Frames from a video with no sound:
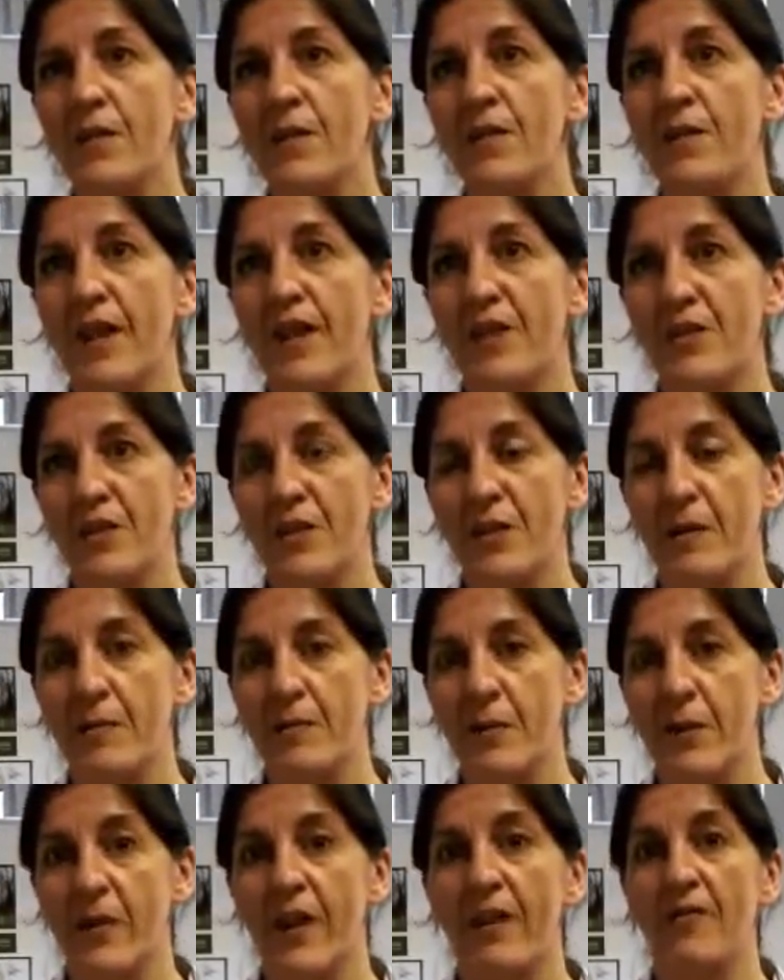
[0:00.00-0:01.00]

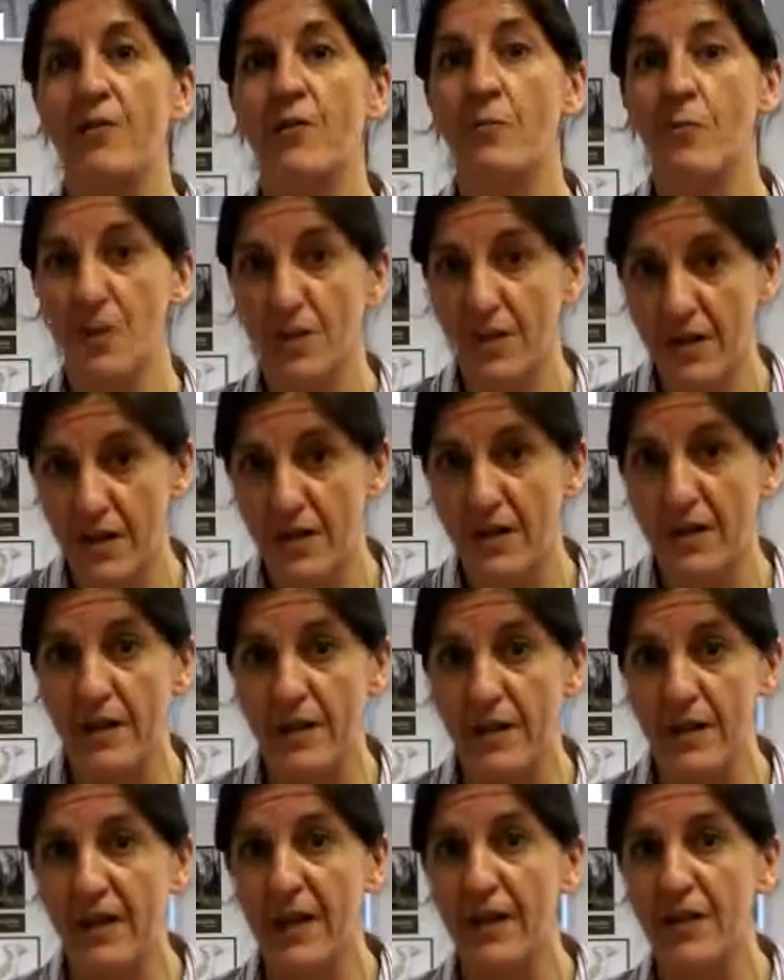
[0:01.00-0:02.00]
SketchUp. You'll have an opportunity to
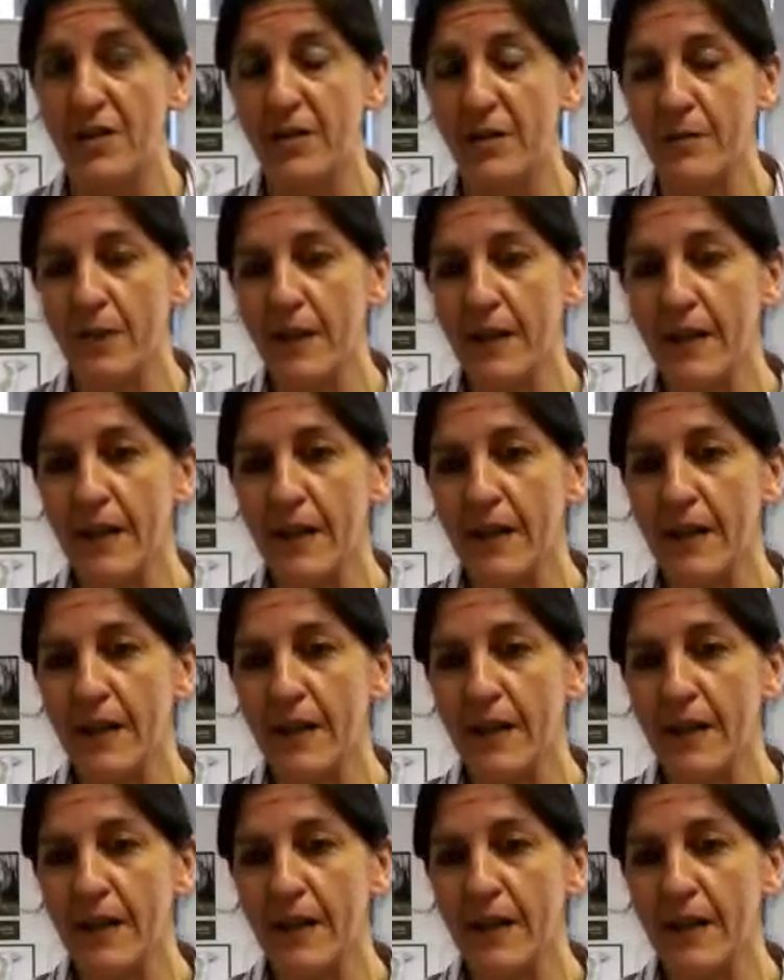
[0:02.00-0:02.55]
learn SketchUp,